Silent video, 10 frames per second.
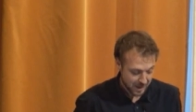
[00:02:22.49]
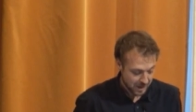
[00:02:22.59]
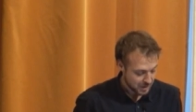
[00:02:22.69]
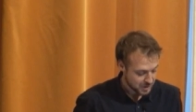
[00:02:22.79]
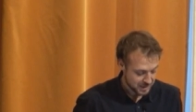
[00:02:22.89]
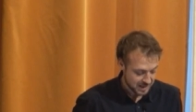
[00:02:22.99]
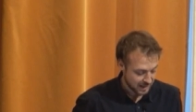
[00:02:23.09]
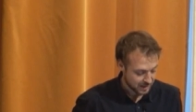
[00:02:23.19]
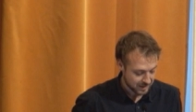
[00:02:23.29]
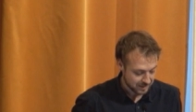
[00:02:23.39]
Just like,
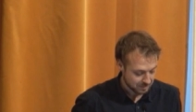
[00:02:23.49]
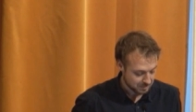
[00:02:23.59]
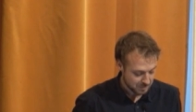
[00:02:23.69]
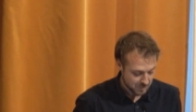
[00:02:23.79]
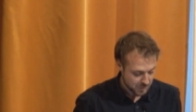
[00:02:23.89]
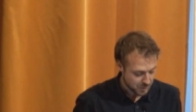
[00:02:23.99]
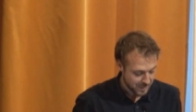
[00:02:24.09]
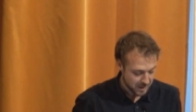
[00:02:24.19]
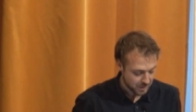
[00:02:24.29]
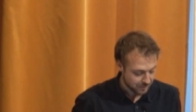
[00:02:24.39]
just
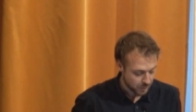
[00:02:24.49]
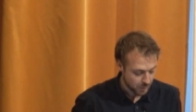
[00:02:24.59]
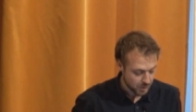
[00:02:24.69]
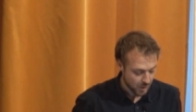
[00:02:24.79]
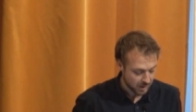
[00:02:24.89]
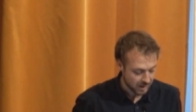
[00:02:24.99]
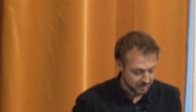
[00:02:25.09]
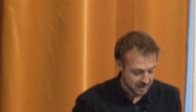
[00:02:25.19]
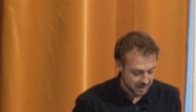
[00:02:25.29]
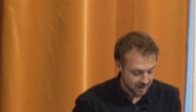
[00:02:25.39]
mention a few Young
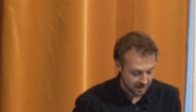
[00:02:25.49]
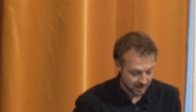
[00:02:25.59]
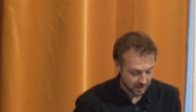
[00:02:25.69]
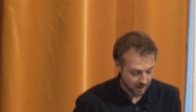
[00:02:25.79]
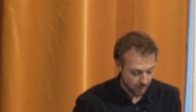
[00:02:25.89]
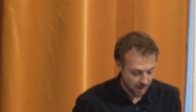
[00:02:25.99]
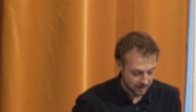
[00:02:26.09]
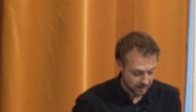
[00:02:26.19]
Investigator Award